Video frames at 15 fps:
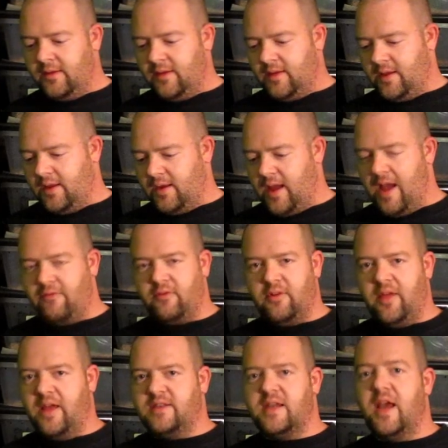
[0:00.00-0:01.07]
And
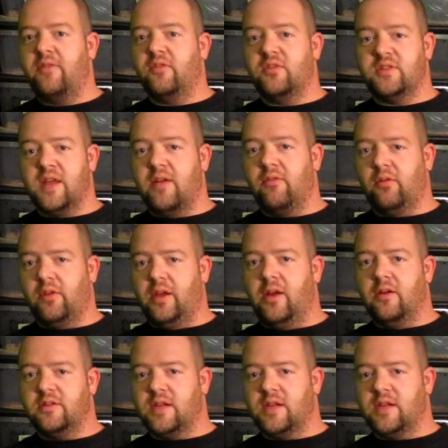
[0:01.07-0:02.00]
after several years,